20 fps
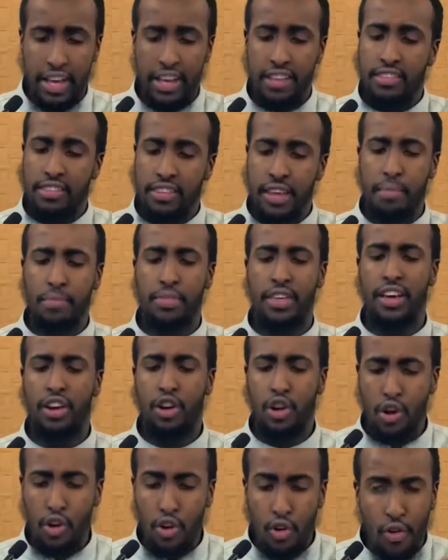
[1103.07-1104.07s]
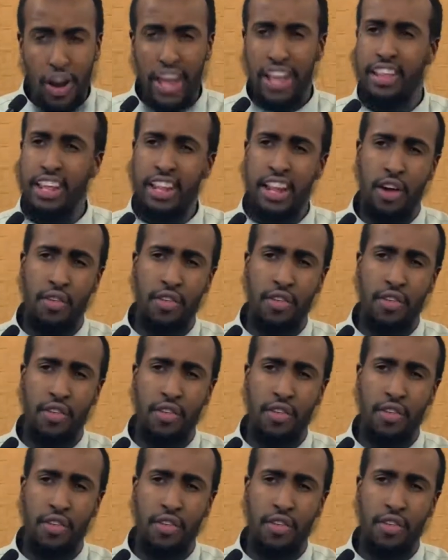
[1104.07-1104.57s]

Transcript: is something great in our